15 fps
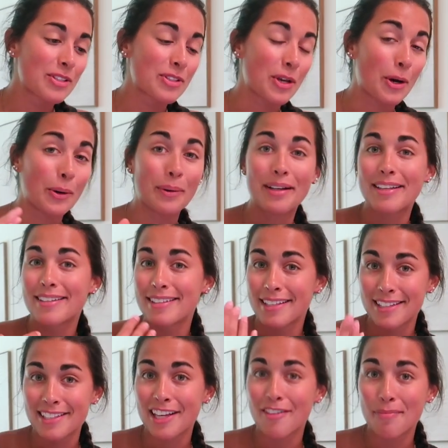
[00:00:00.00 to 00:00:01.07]
so
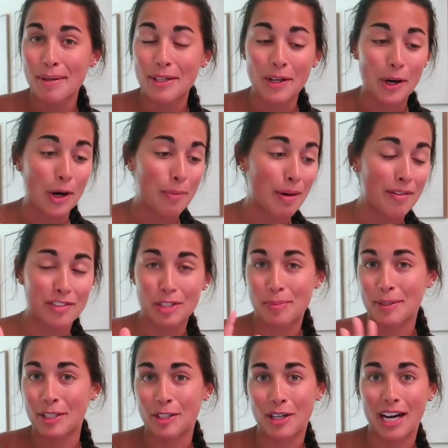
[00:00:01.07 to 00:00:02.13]
since I've been home, I've just
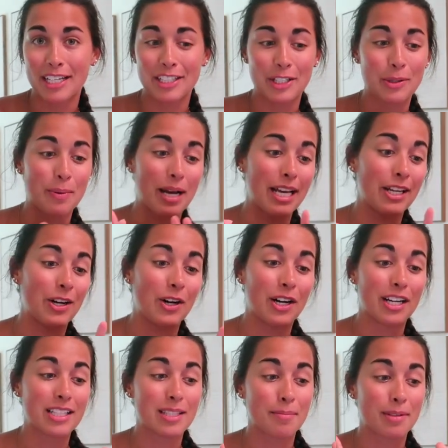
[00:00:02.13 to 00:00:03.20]
been grinding away
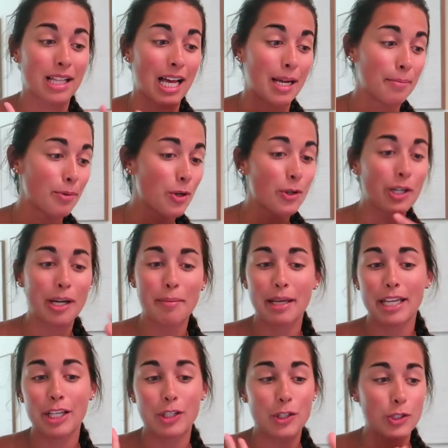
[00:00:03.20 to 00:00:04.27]
on some client
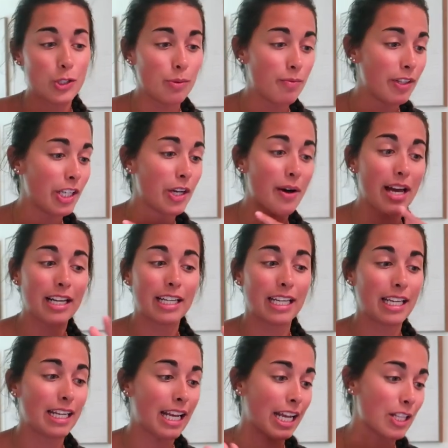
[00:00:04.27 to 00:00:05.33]
programming, YouTube video
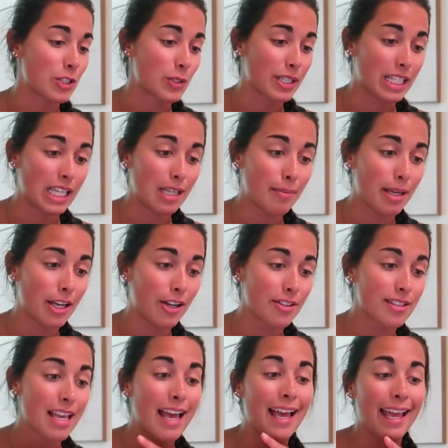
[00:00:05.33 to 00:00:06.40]
editing, answering
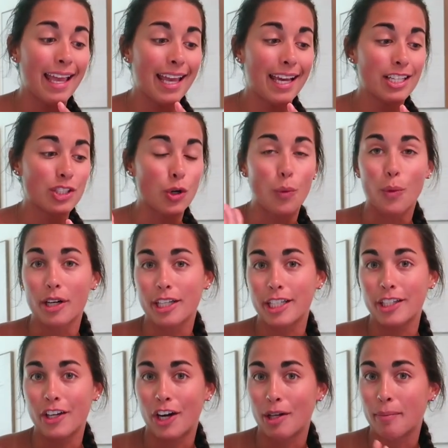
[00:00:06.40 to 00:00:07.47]
emails, and
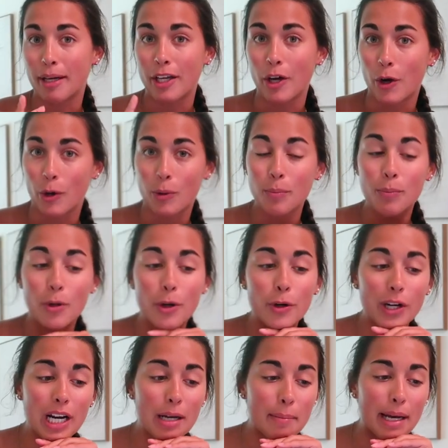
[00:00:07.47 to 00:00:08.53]
working on my own
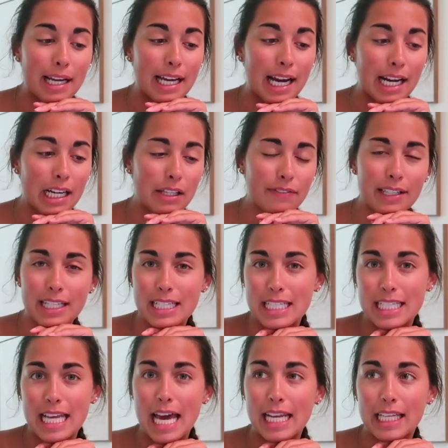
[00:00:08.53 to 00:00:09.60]
program. I kind of
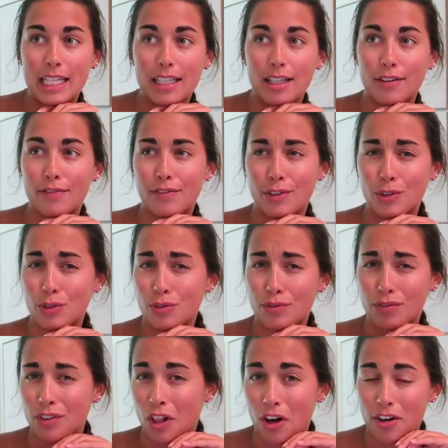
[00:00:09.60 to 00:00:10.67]
hinted at it a few
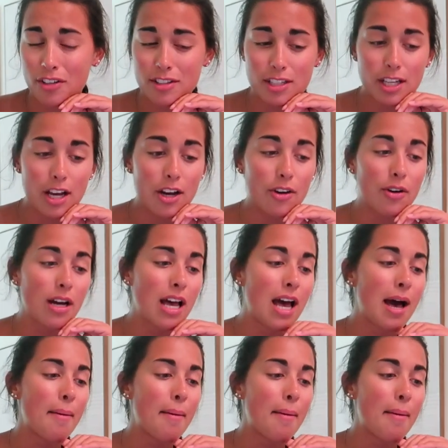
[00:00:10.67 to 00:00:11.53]
vlogs ago,